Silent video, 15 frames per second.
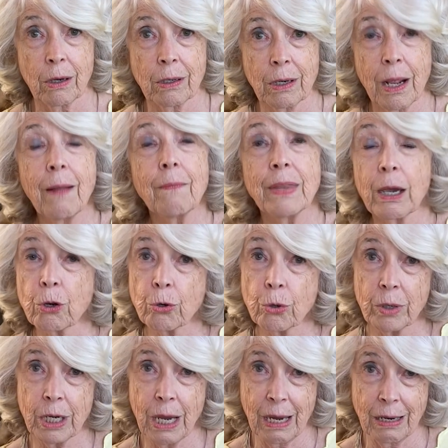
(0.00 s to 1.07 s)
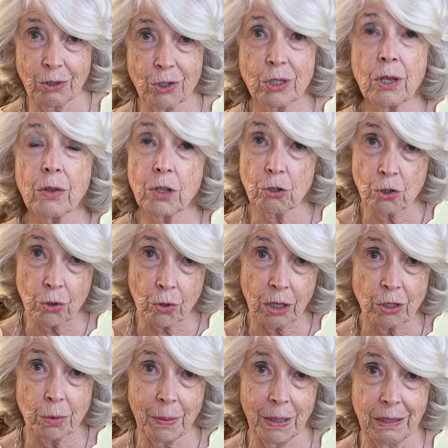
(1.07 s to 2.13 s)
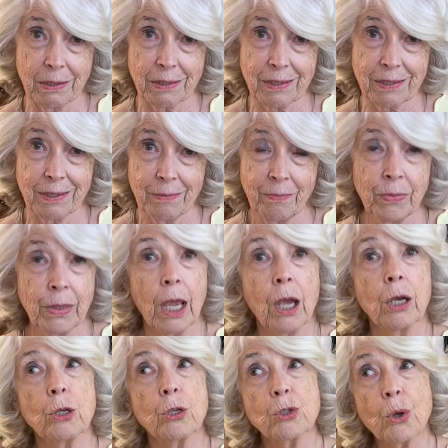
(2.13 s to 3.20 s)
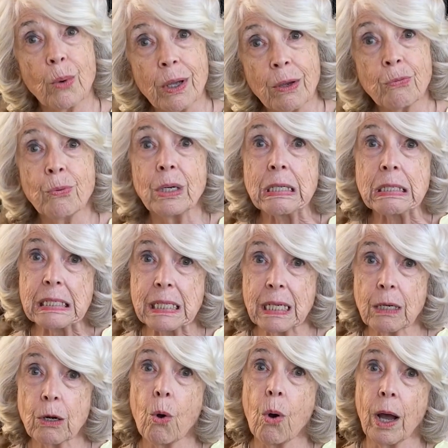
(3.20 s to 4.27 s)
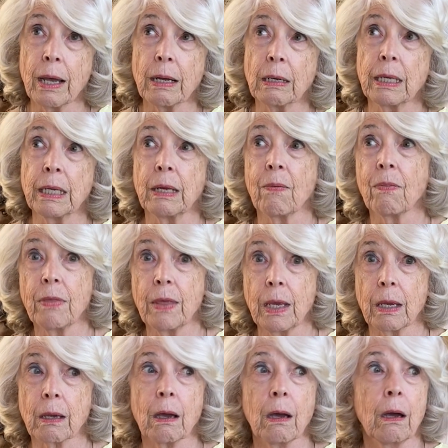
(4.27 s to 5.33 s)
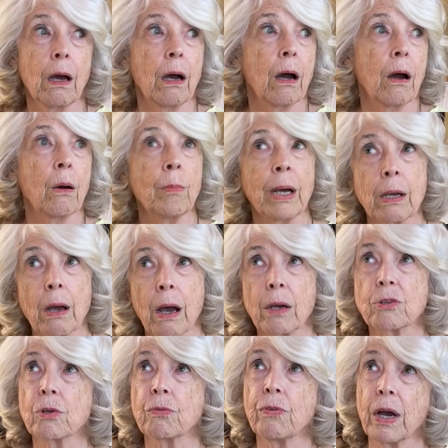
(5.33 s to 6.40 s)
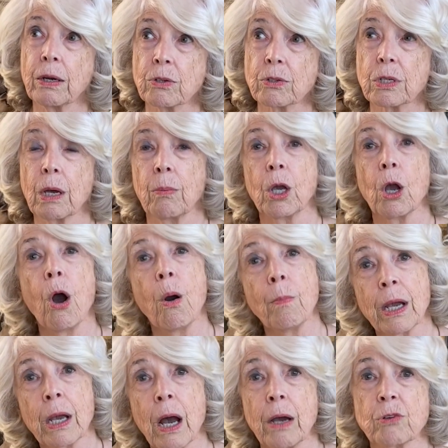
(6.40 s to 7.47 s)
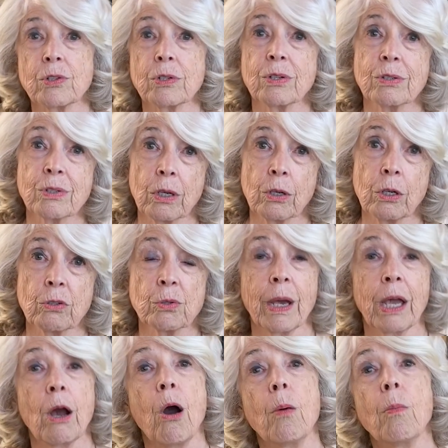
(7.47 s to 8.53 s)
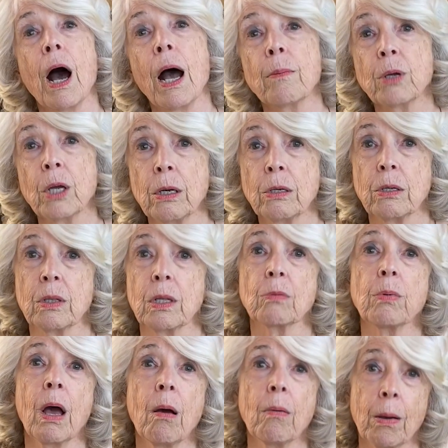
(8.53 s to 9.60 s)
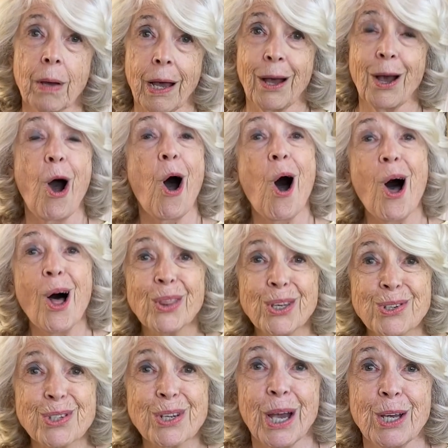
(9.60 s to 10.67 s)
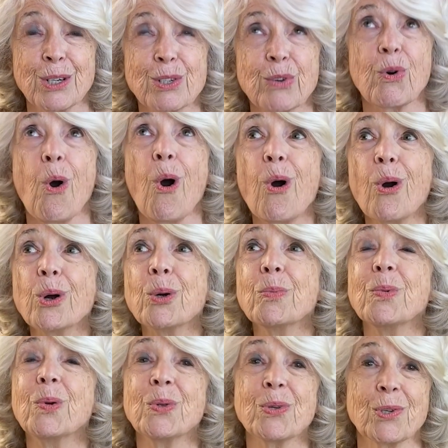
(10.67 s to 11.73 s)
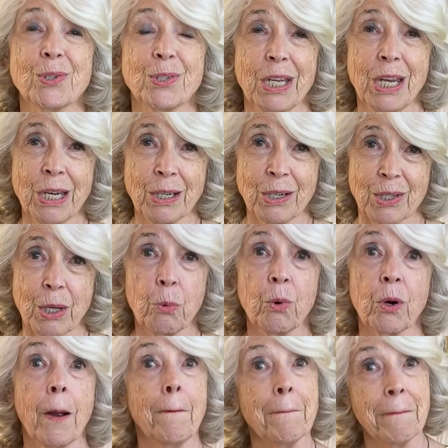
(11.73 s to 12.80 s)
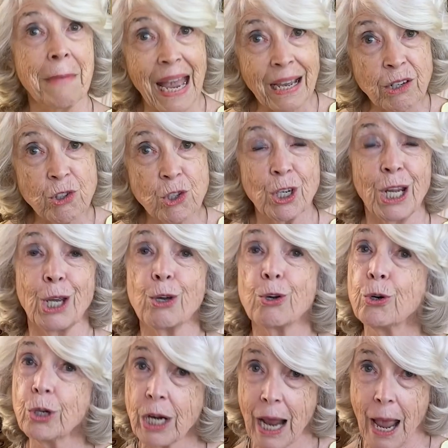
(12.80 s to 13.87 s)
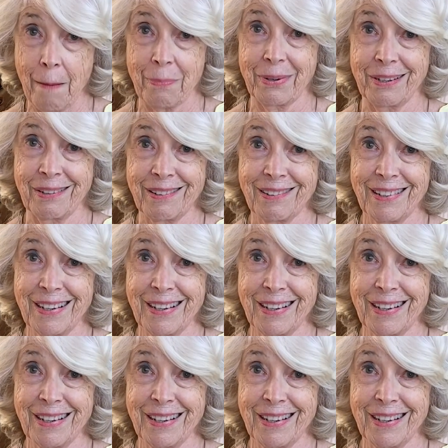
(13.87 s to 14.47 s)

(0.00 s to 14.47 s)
it that creates the stress piece. So if we sit quietly and think, oh my gosh, the fire's coming, oh my gosh, this is gonna lose my home, I'm gonna do this, blah, blah, blah. All these kinds of horrible scenes that we're imagining could happen,